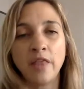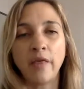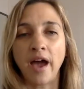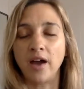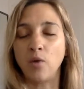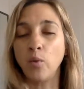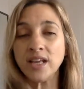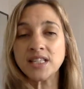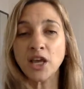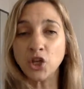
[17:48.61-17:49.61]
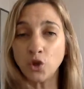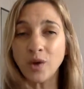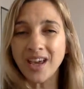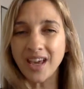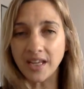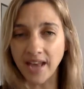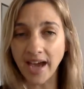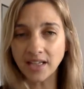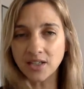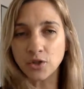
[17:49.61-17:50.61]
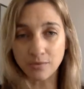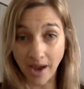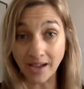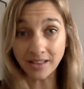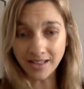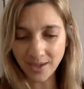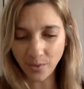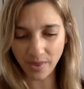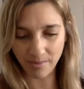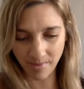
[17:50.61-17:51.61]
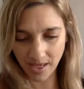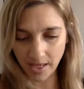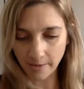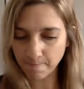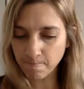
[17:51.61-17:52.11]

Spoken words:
that ways that you can connect directly with me.